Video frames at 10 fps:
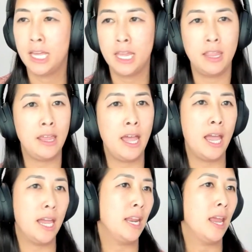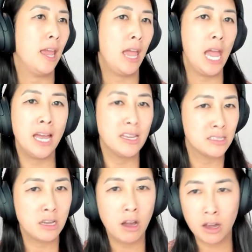that has
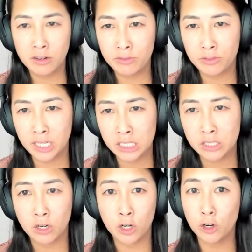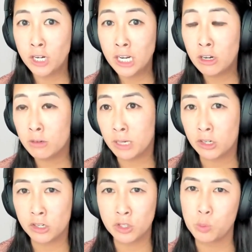conflict hurting our
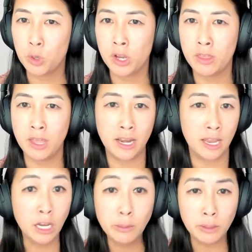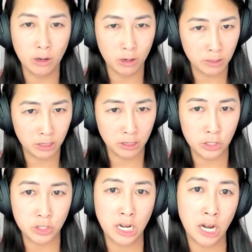marriage more than helping our
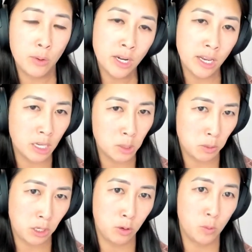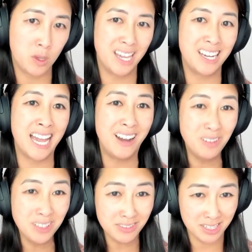marriage. And I want to help you get
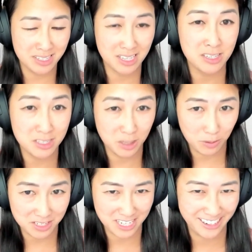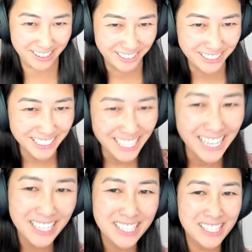out of this stupid tunnel
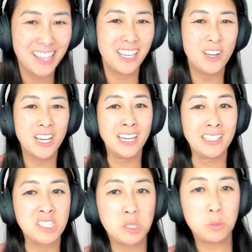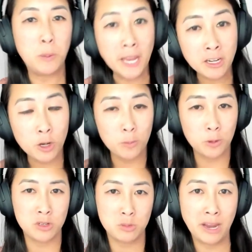so that you can expand your
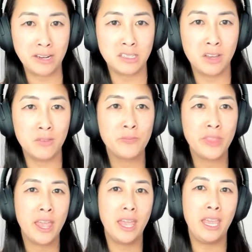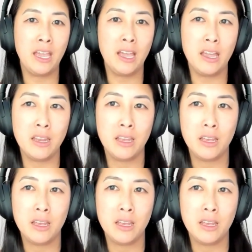perspective and